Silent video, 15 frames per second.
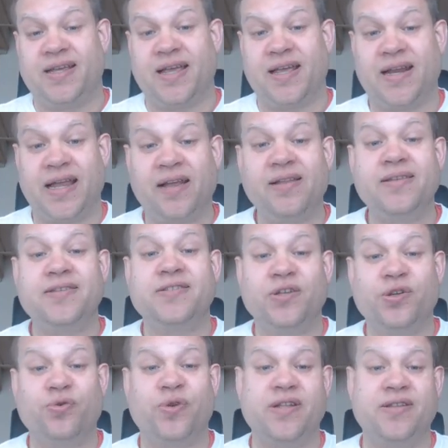And Ellis
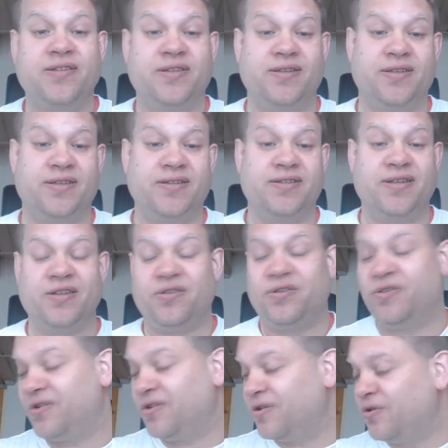agreed to this. And
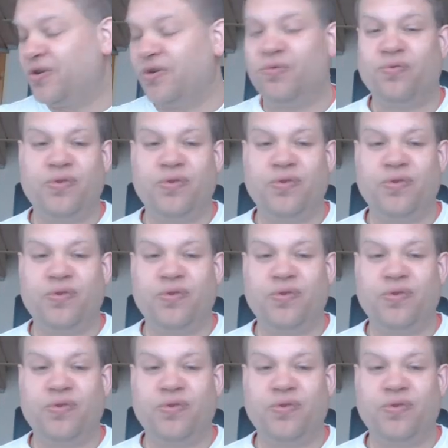you can